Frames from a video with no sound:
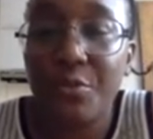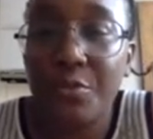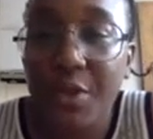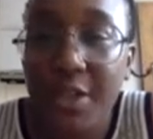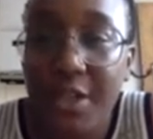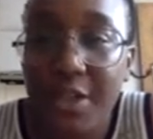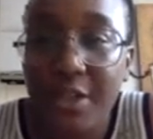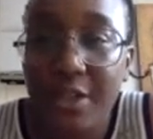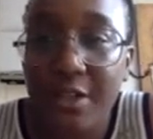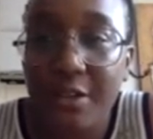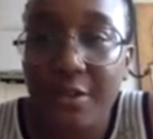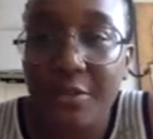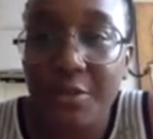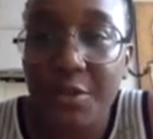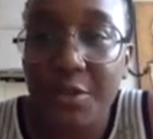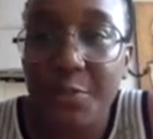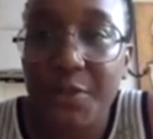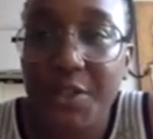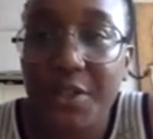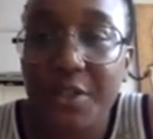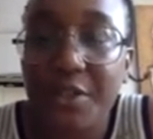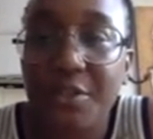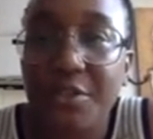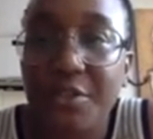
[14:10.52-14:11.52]
world,
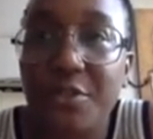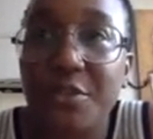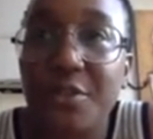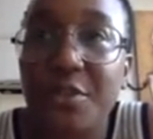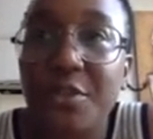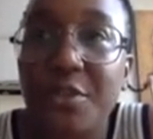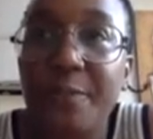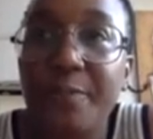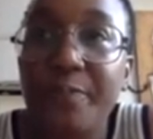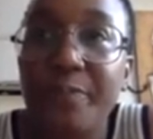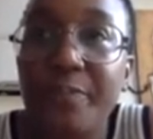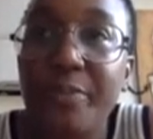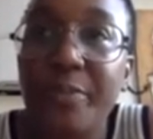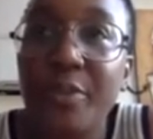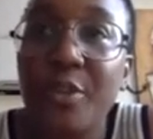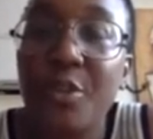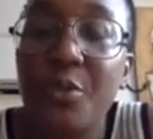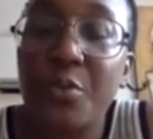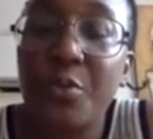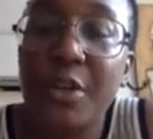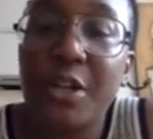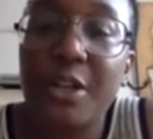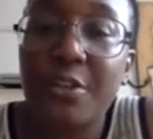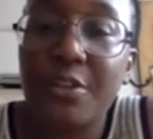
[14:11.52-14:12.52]
because the
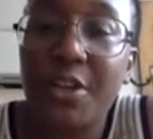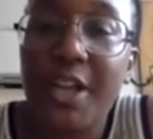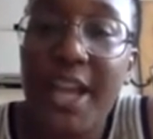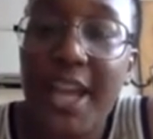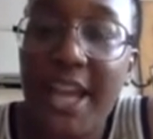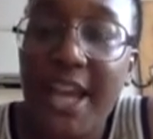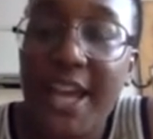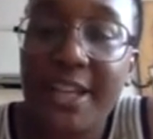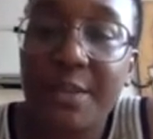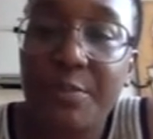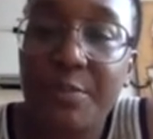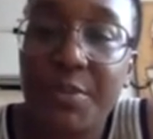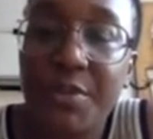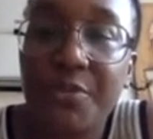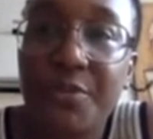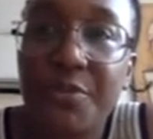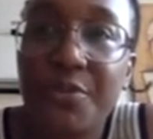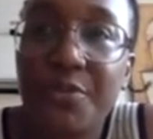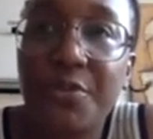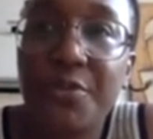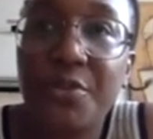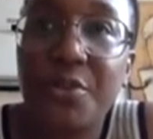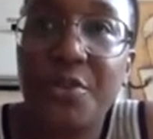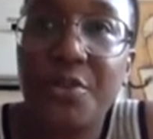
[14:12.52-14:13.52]
world I had
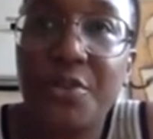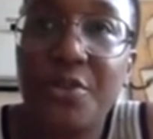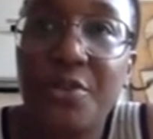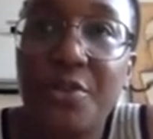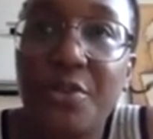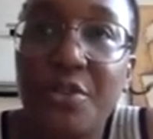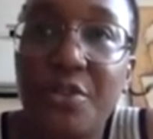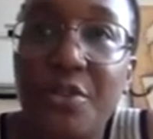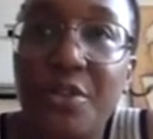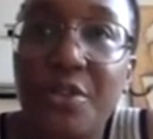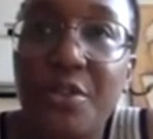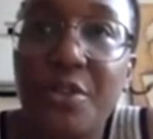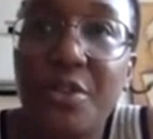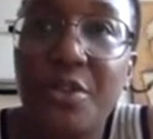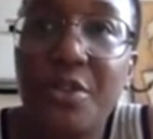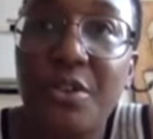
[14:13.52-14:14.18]
before